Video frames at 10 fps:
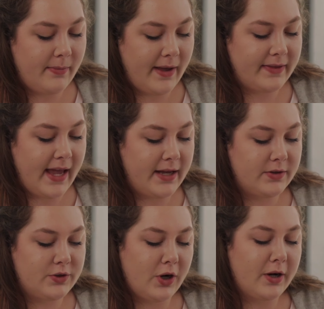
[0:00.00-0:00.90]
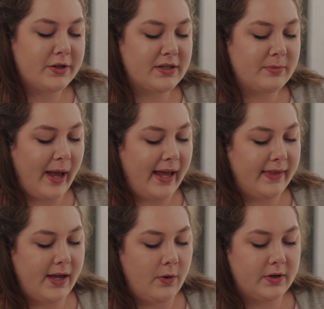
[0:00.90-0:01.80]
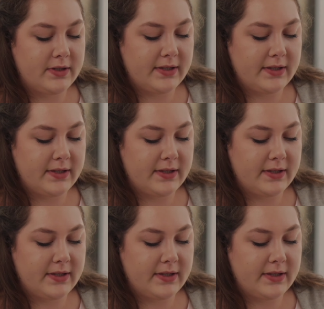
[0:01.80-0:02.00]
about that charges by the owners